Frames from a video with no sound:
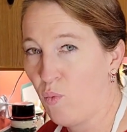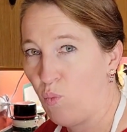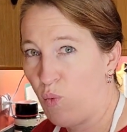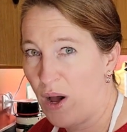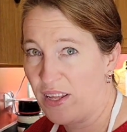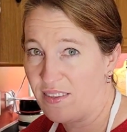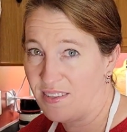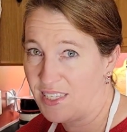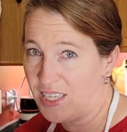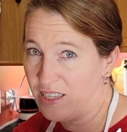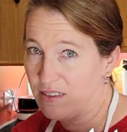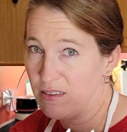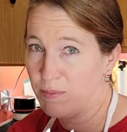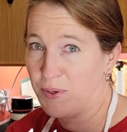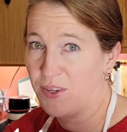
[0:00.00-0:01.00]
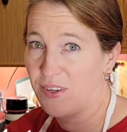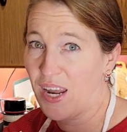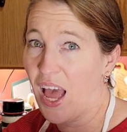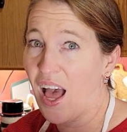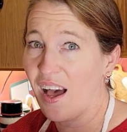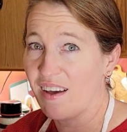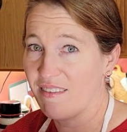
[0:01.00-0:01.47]
One teaspoon
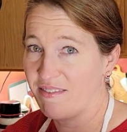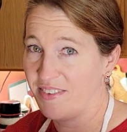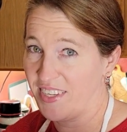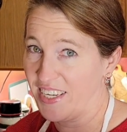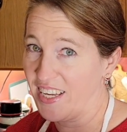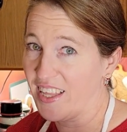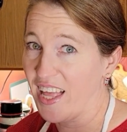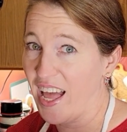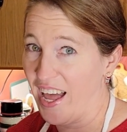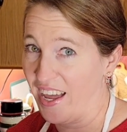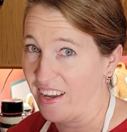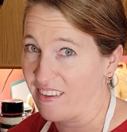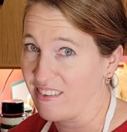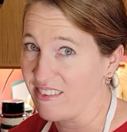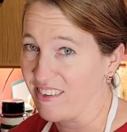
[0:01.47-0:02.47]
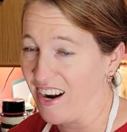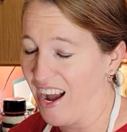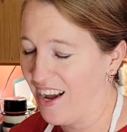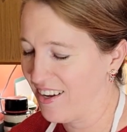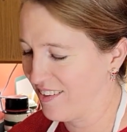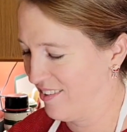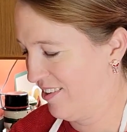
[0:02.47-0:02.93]
of vanilla
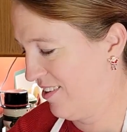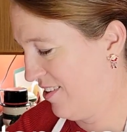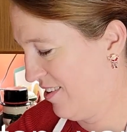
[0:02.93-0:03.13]
extract.